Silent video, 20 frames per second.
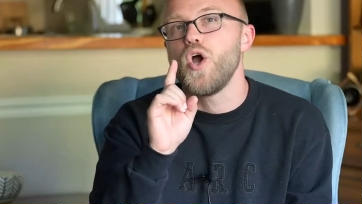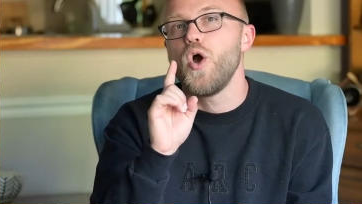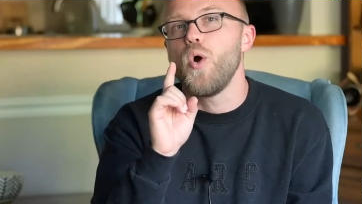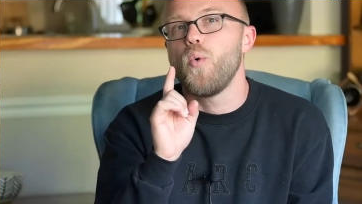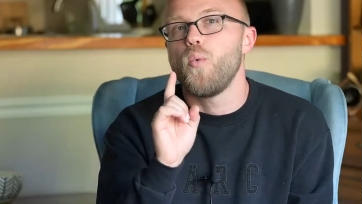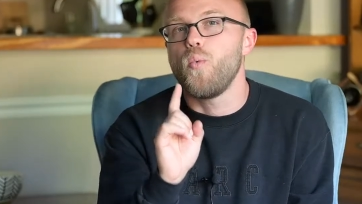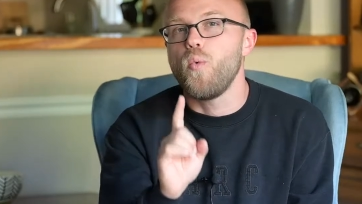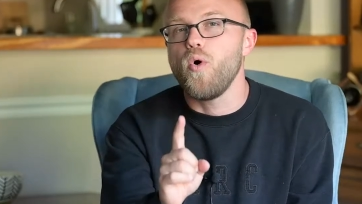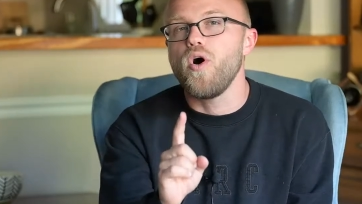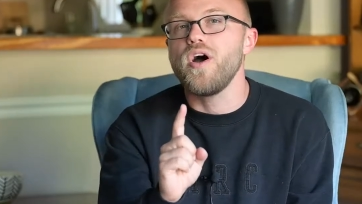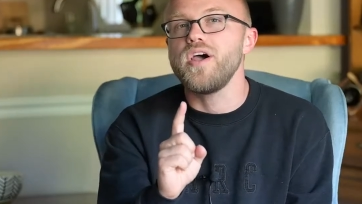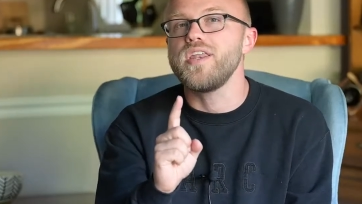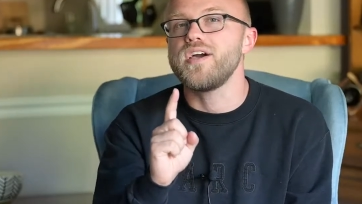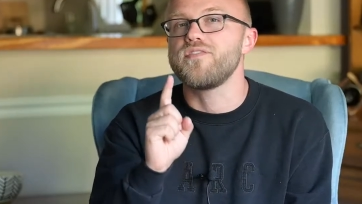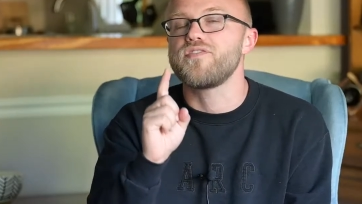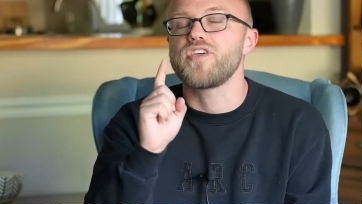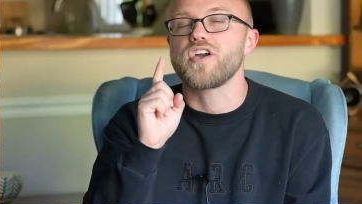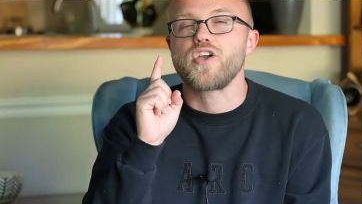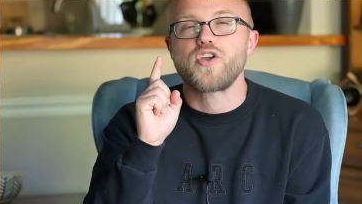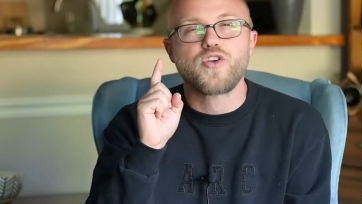one
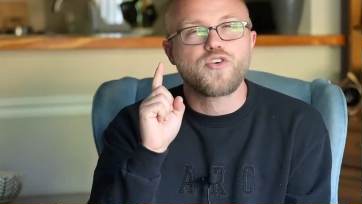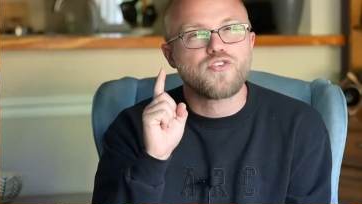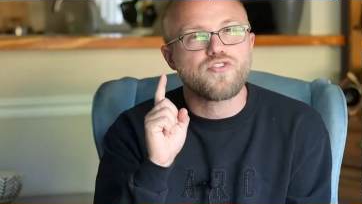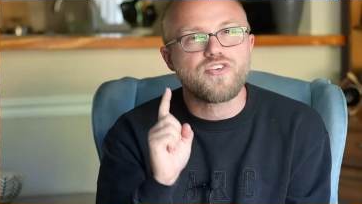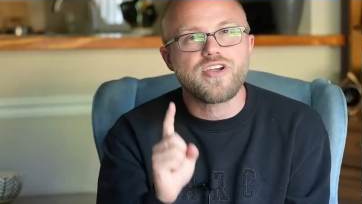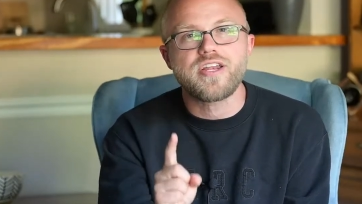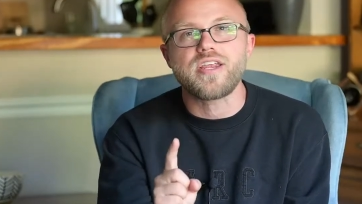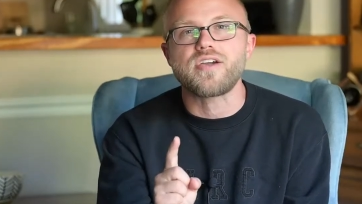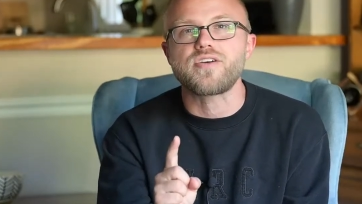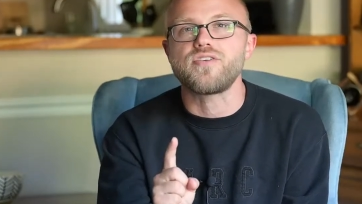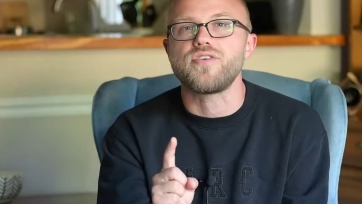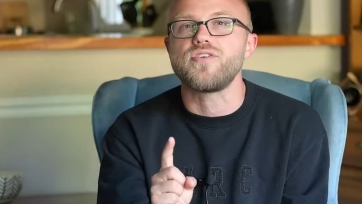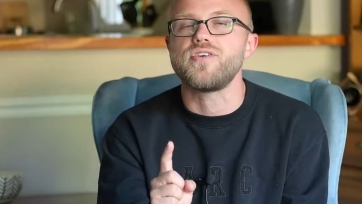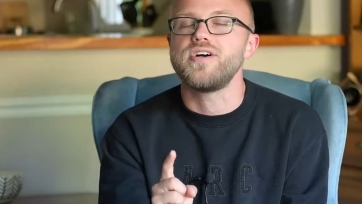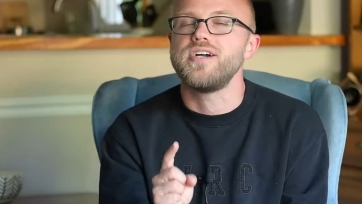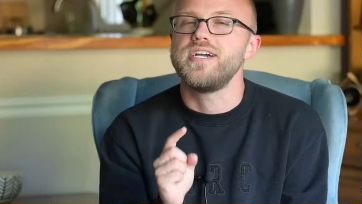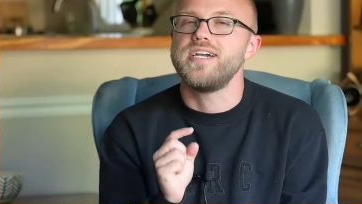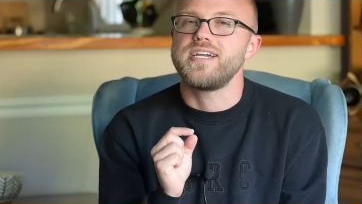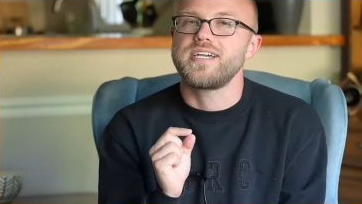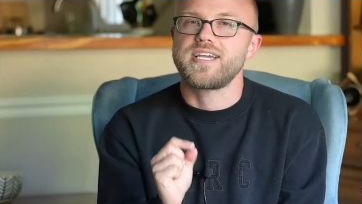of the critical
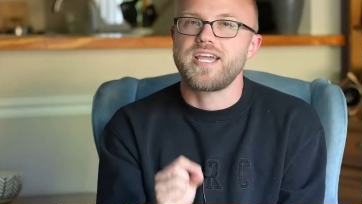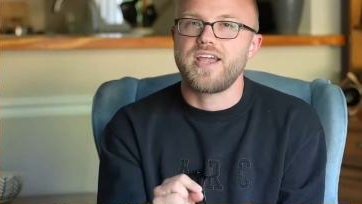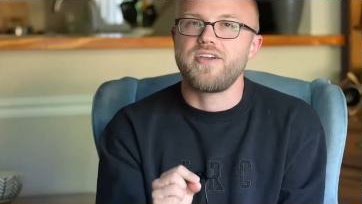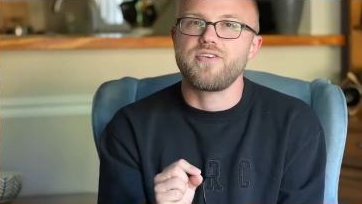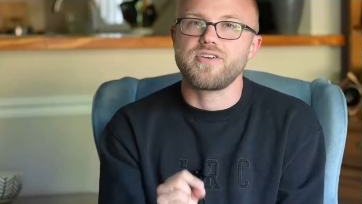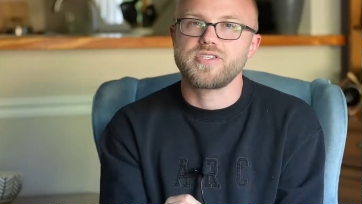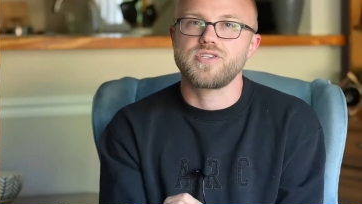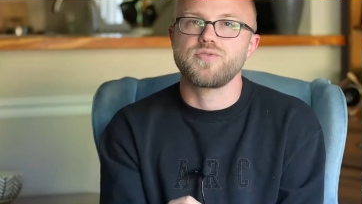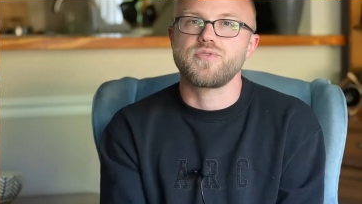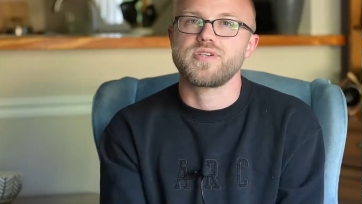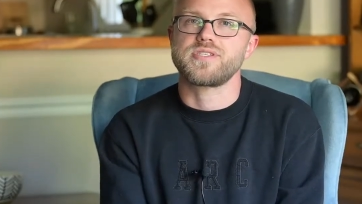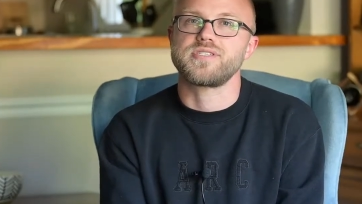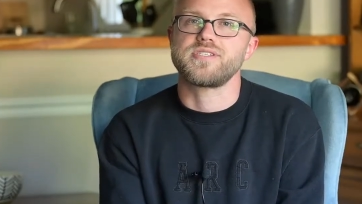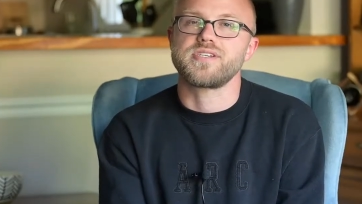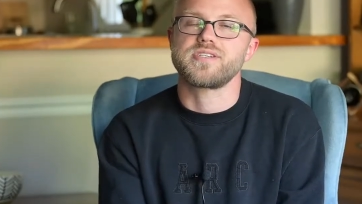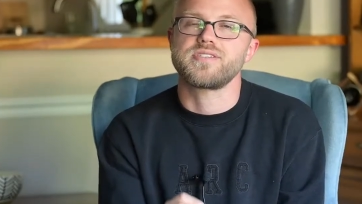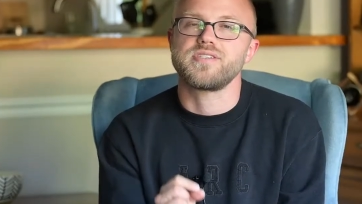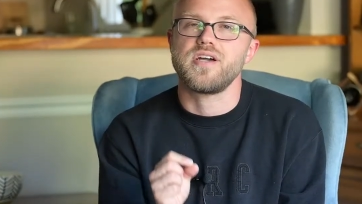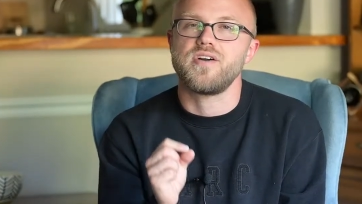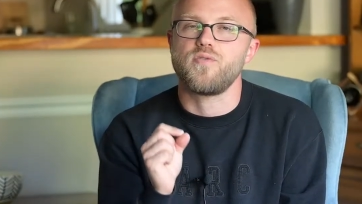
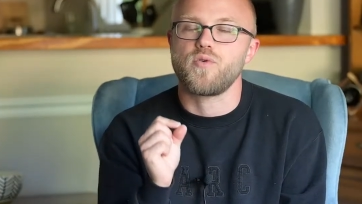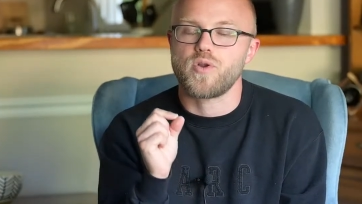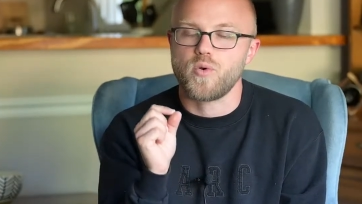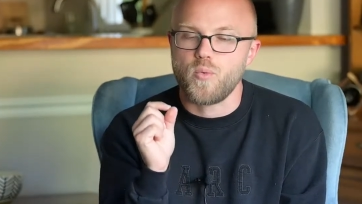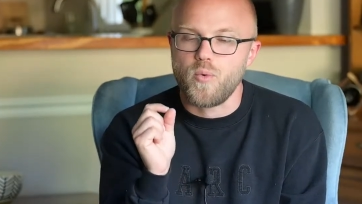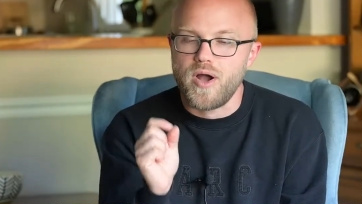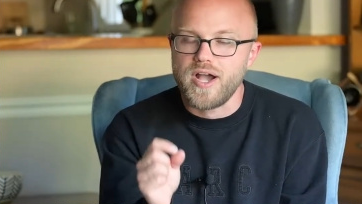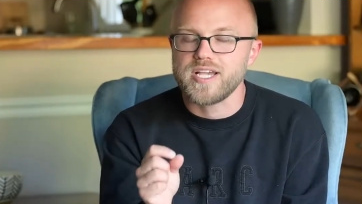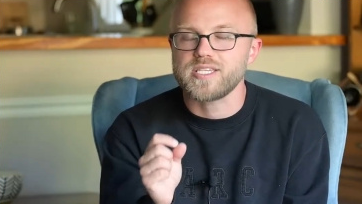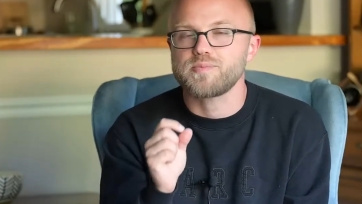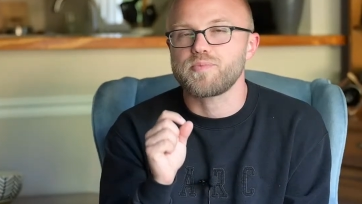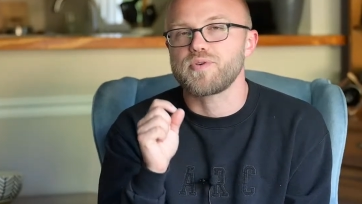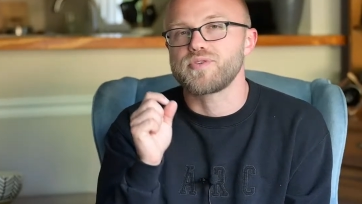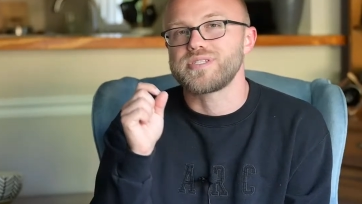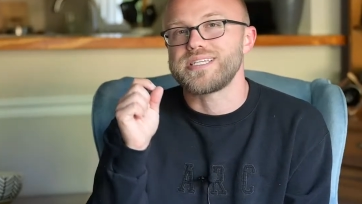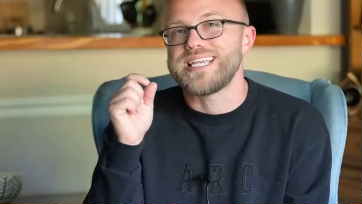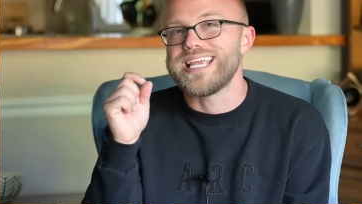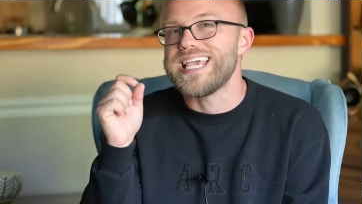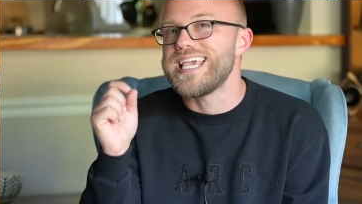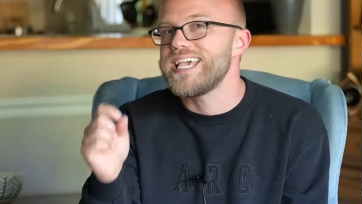characteristics of what a wise person